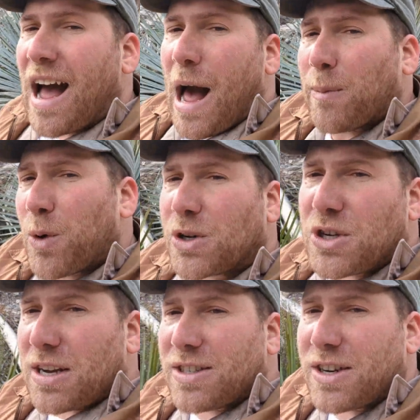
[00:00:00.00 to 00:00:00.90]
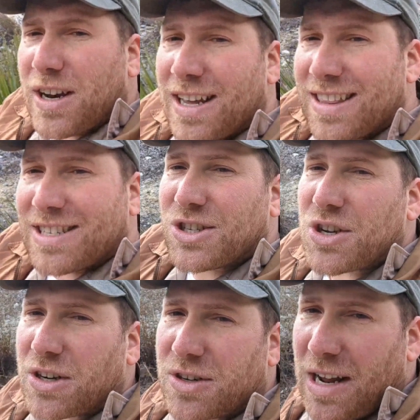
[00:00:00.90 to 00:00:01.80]
I'm Greg Schechter. This is
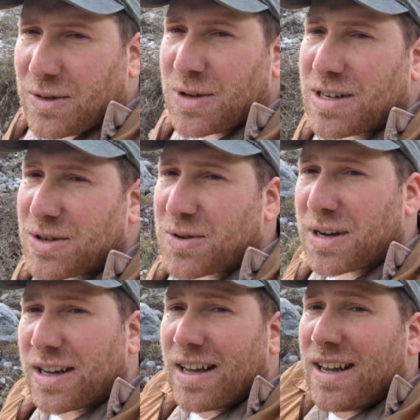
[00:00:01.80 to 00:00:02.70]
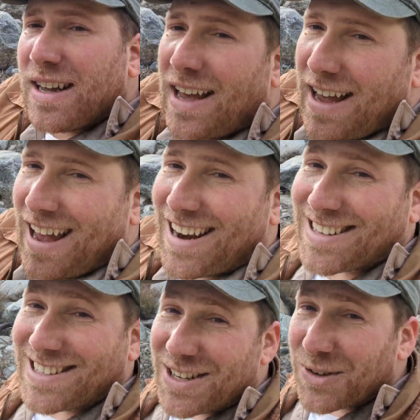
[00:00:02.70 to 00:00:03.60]
Schechter Natural History, and I'll
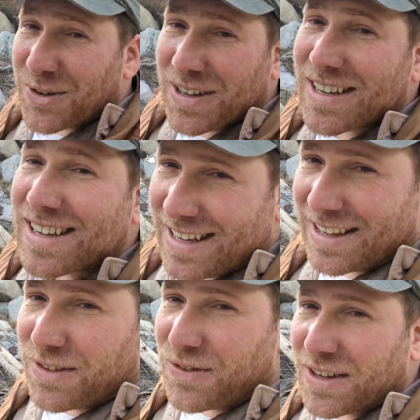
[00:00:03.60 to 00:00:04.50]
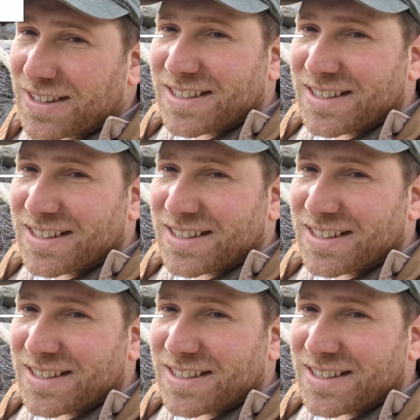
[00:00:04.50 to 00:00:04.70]
see you in the field.